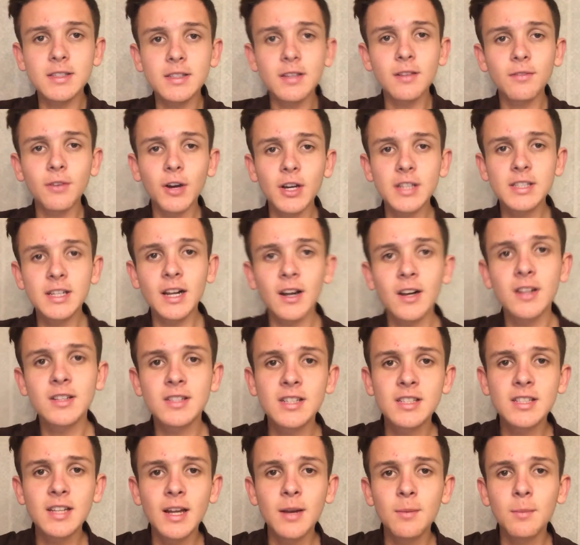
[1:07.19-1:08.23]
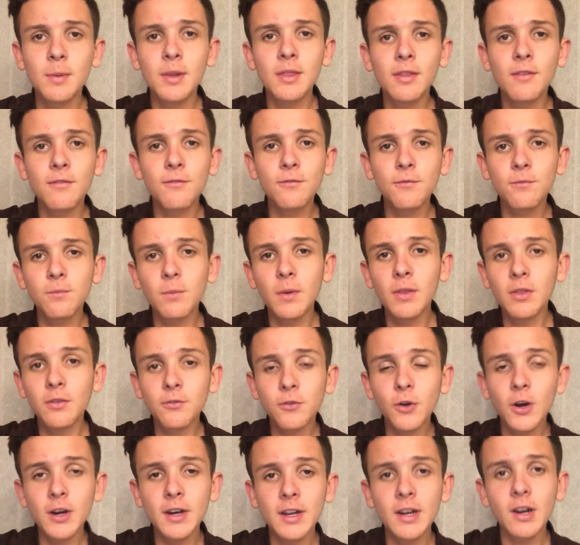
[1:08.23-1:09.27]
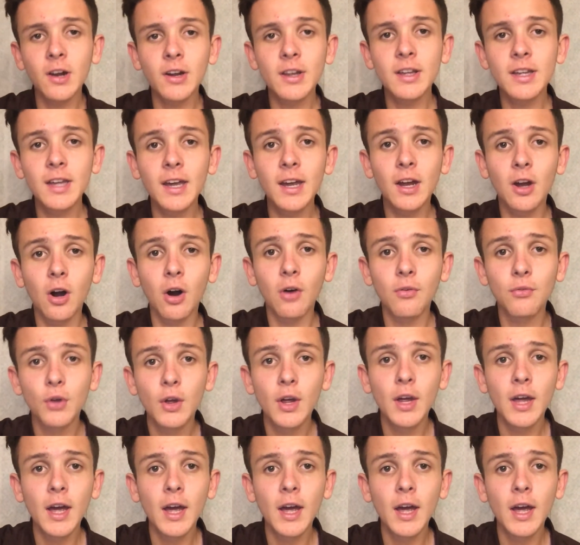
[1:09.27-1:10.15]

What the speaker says: to the Vitality Stadium in the Friday night kickoff